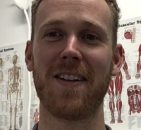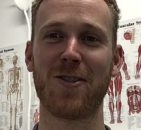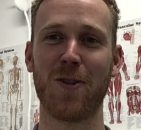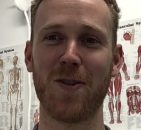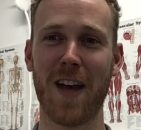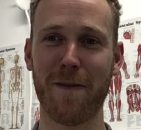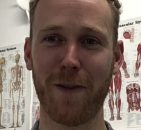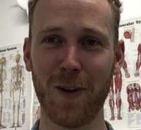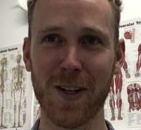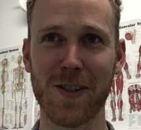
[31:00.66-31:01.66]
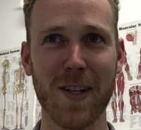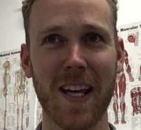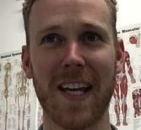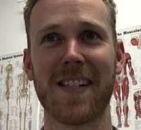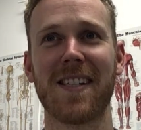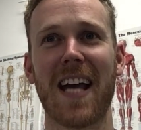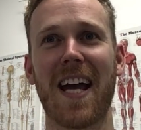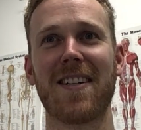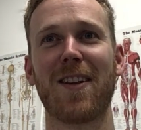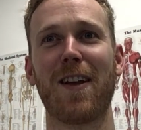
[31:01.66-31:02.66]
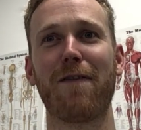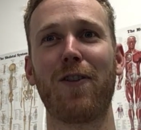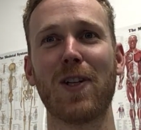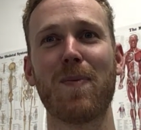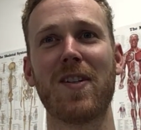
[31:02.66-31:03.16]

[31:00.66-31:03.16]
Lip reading: to their fullest extent and their fullest